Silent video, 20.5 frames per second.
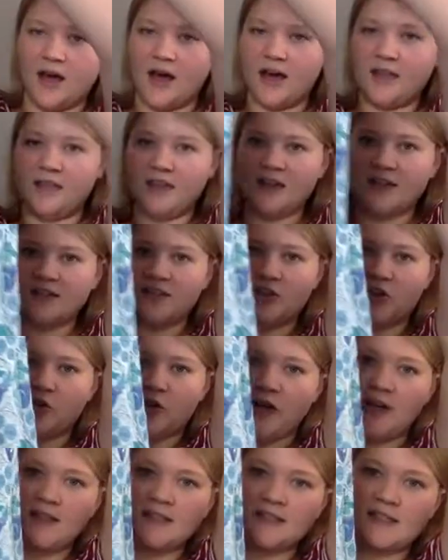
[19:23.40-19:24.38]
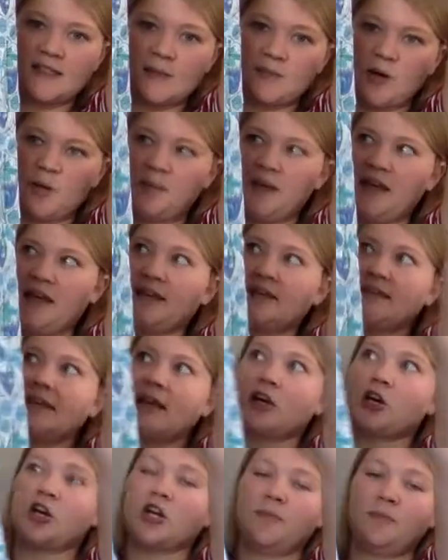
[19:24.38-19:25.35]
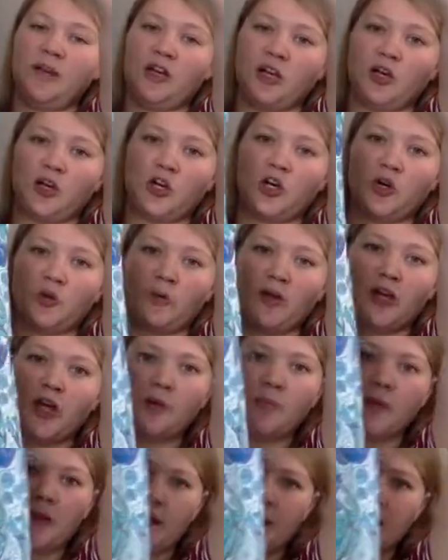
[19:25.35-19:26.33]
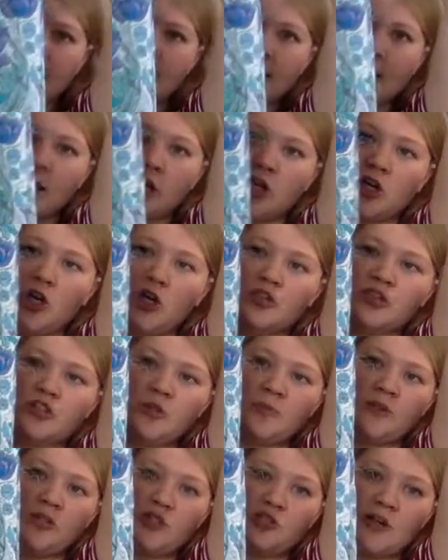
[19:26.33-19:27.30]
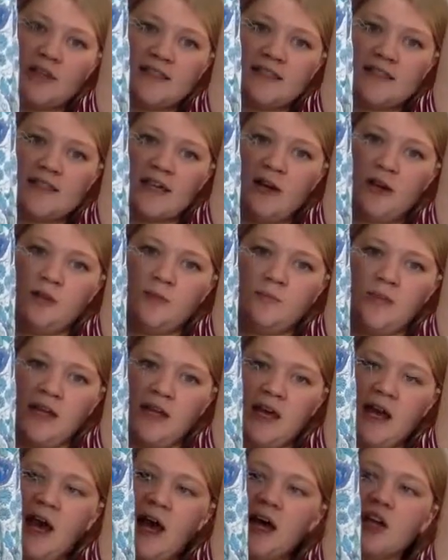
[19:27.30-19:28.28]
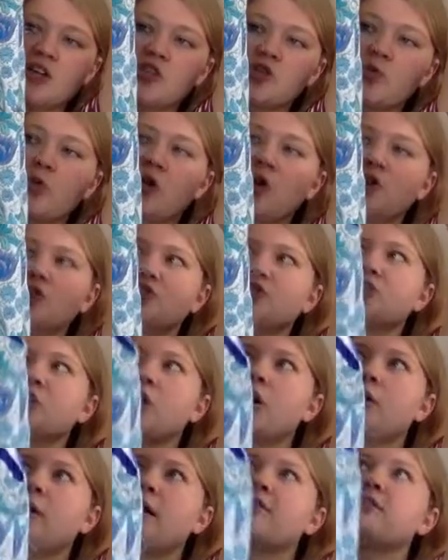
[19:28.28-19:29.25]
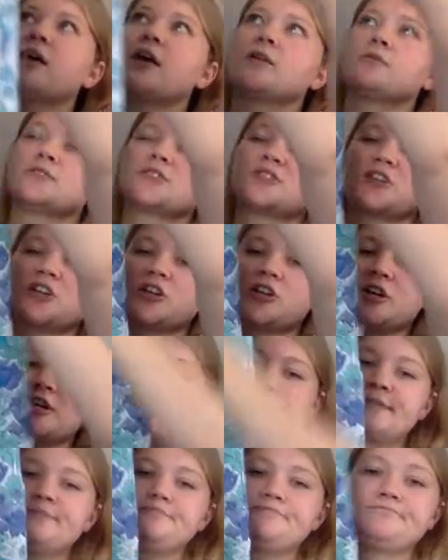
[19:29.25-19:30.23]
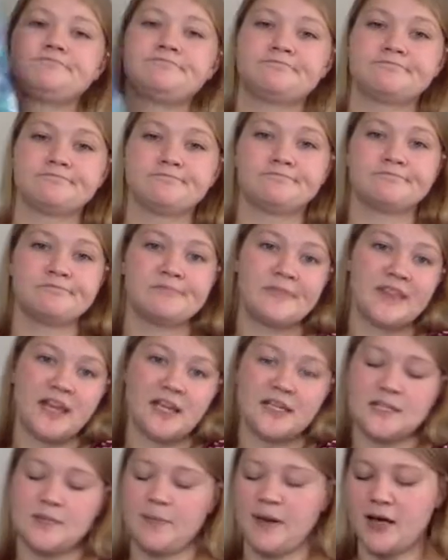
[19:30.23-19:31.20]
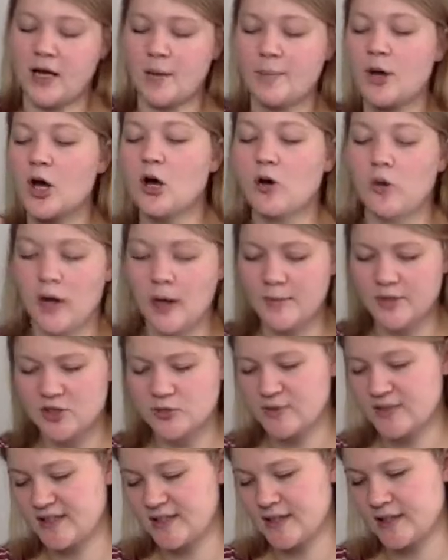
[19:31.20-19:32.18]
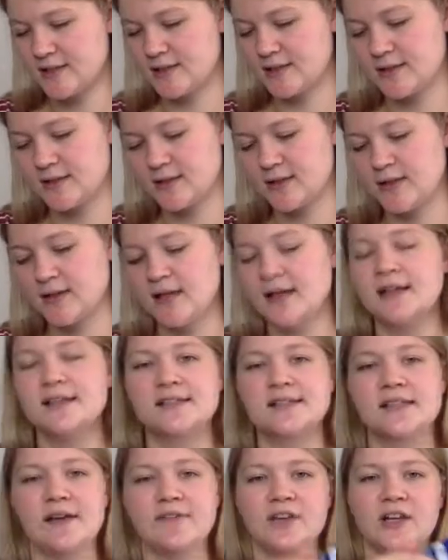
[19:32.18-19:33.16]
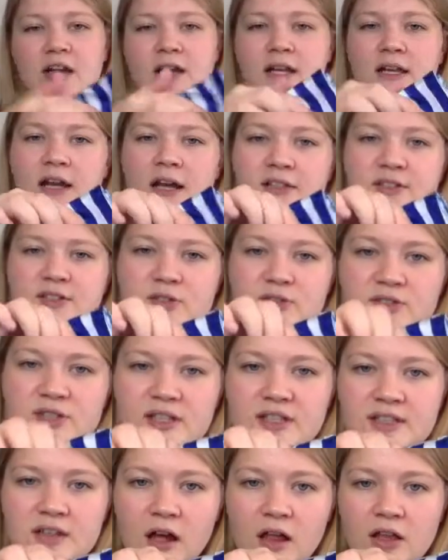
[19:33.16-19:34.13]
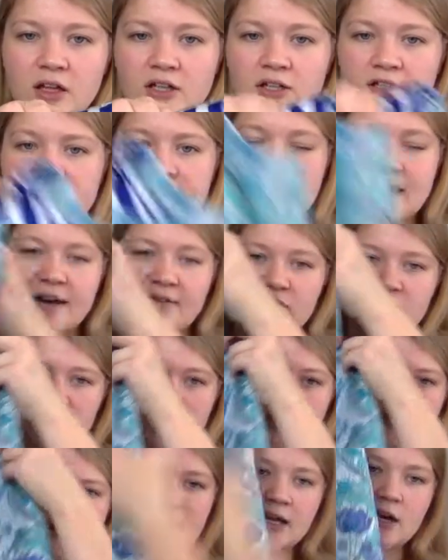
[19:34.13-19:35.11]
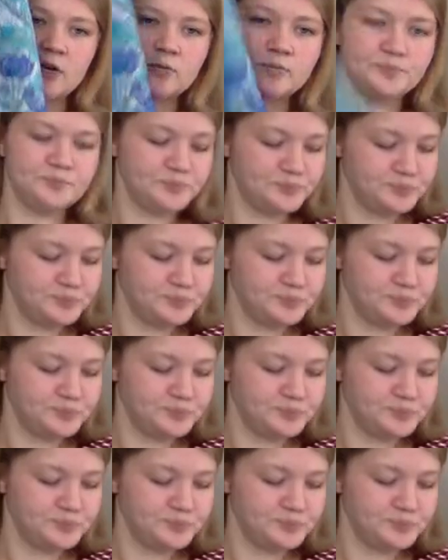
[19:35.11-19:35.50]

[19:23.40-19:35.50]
I think it's a great summer piece. It could be a career piece. It could also be dressed down and be casual. So I thought it was a good thing to pick up. Oh, how much was this? $7.99, so $6 after the discount.